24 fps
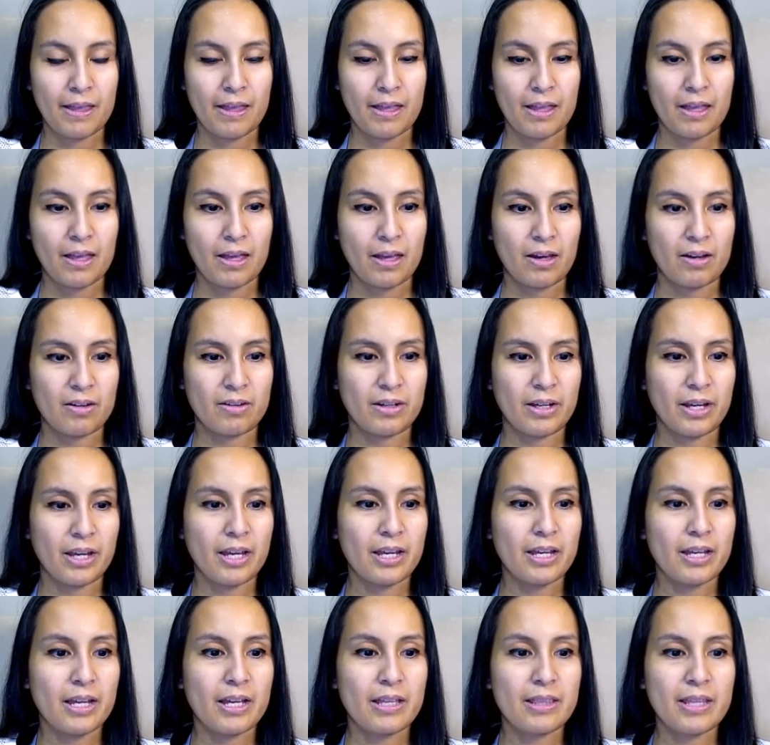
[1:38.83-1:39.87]
Okay,
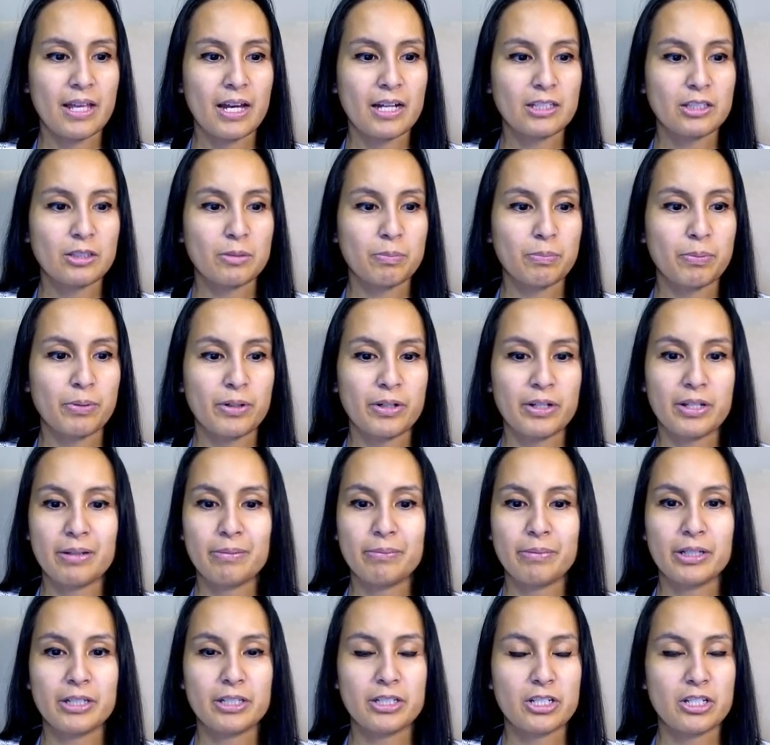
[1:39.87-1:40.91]
and that's pretty
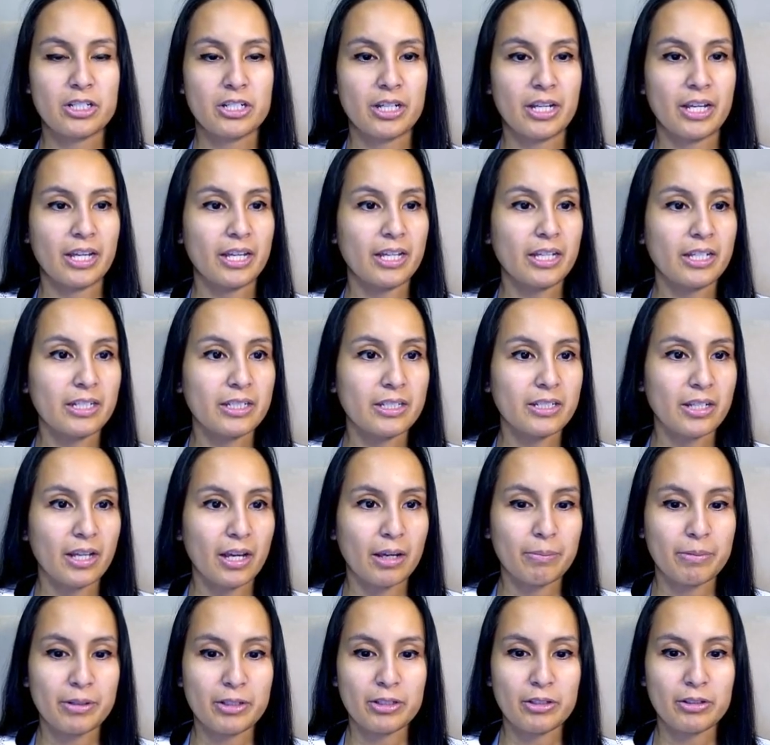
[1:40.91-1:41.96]
much it. I mean,
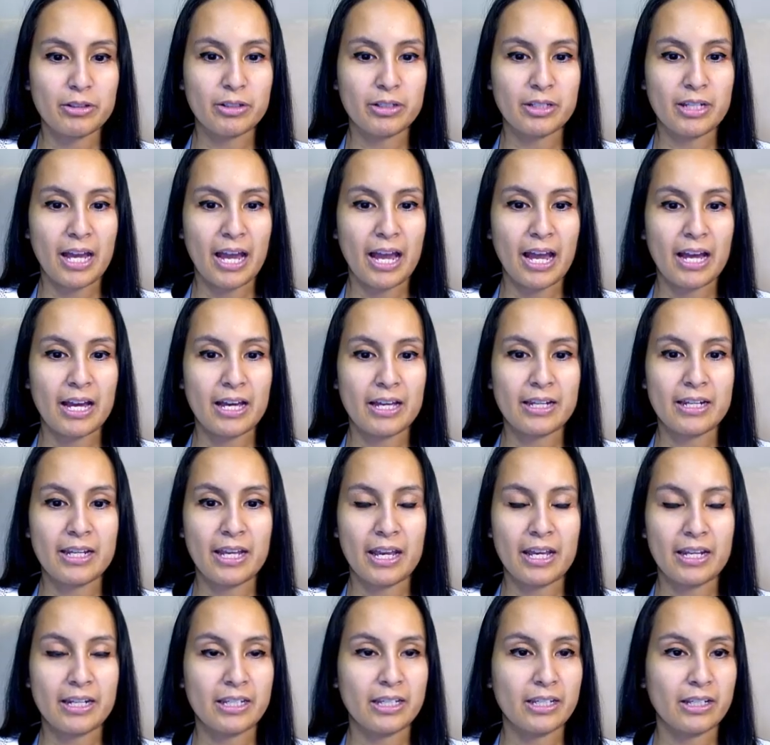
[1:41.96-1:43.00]
you can add
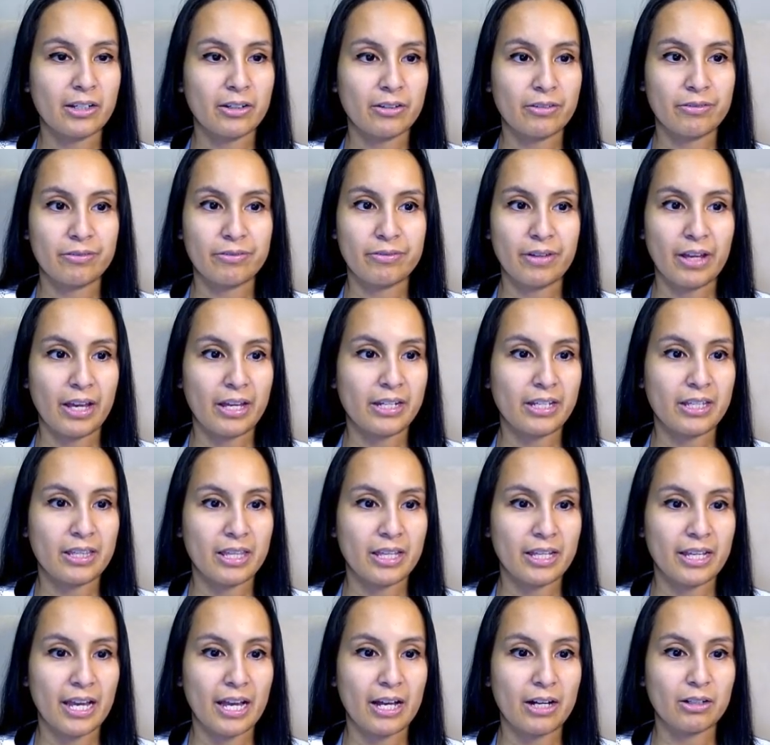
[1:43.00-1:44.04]
any of anything
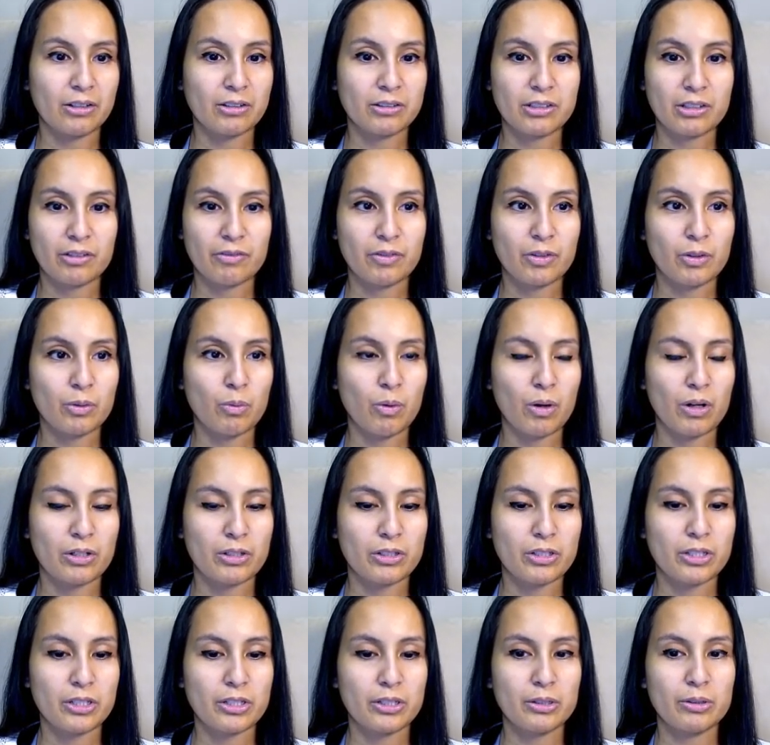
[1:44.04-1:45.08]
else if you want
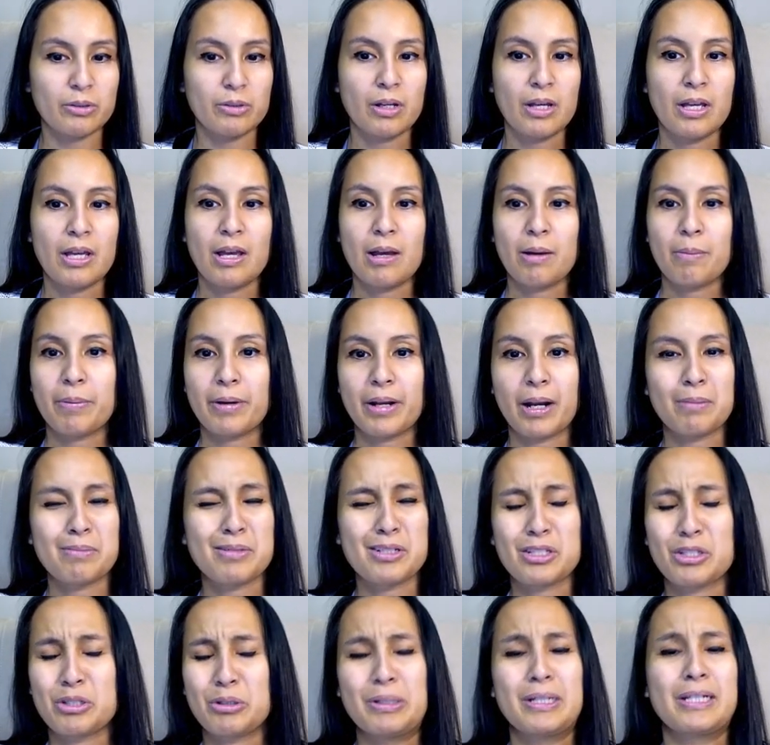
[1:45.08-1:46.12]
to, but I'm just
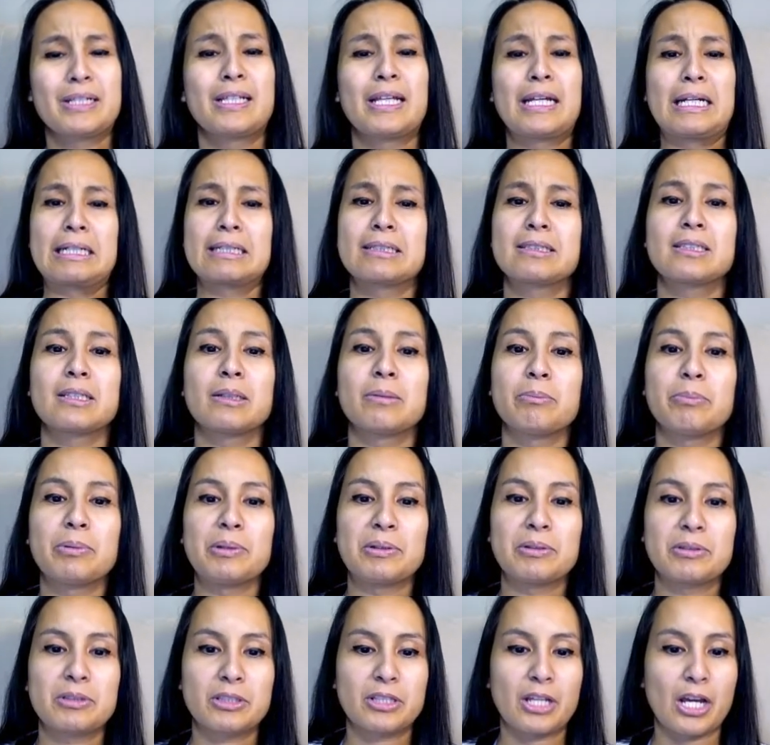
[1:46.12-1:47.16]
doing like a simple
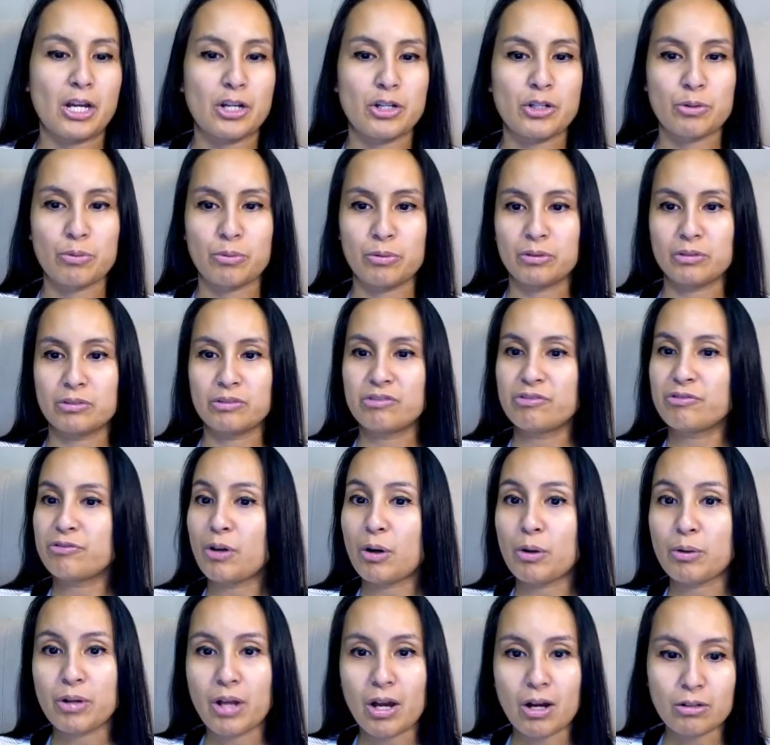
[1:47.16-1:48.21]
scheduled
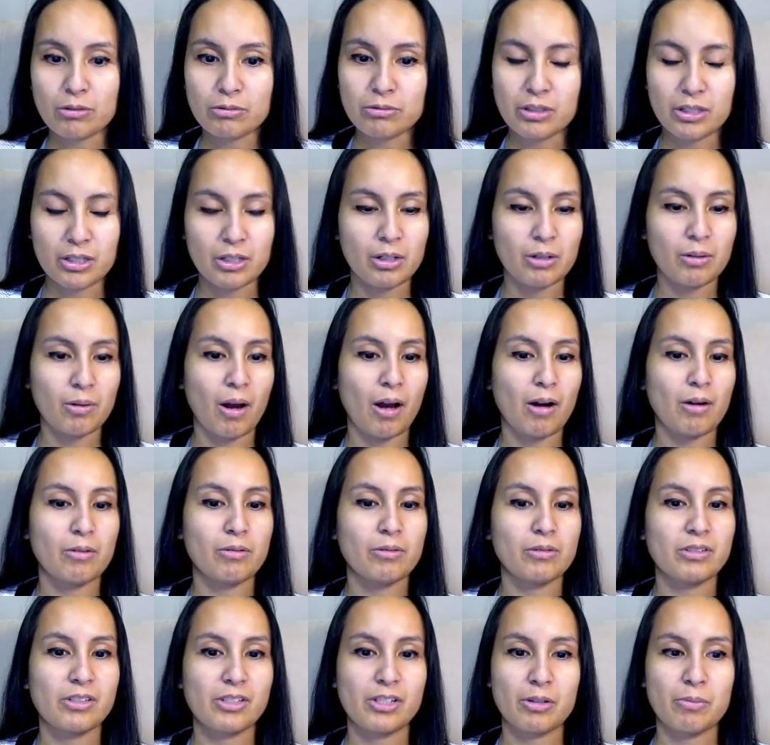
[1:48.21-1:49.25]
photo to go out
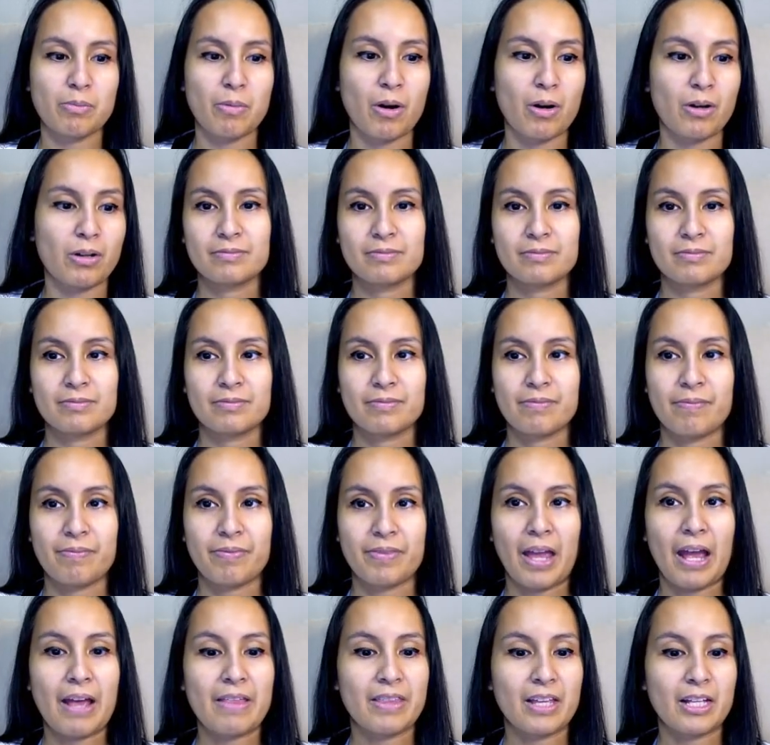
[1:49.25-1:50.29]
tomorrow. And
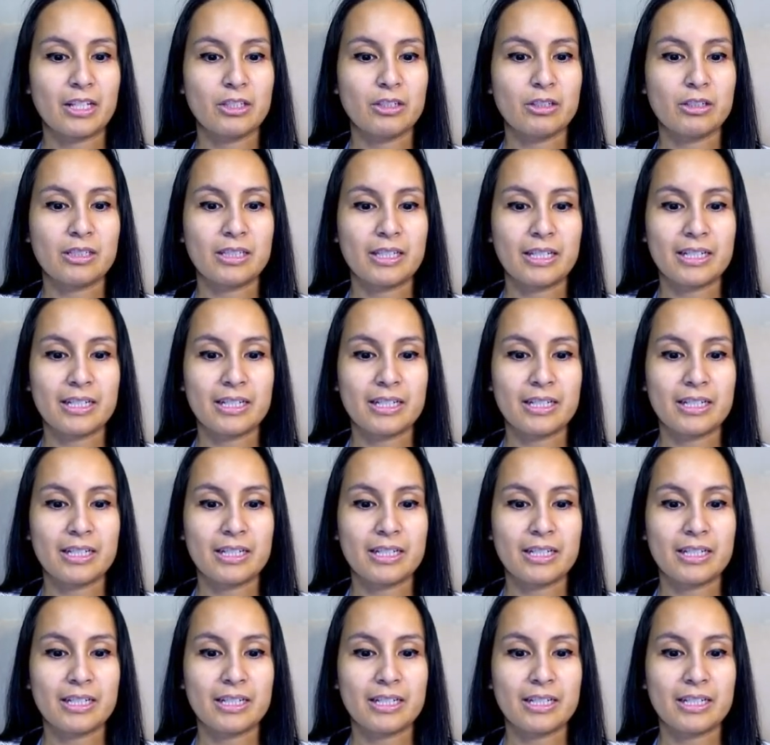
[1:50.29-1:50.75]
then you click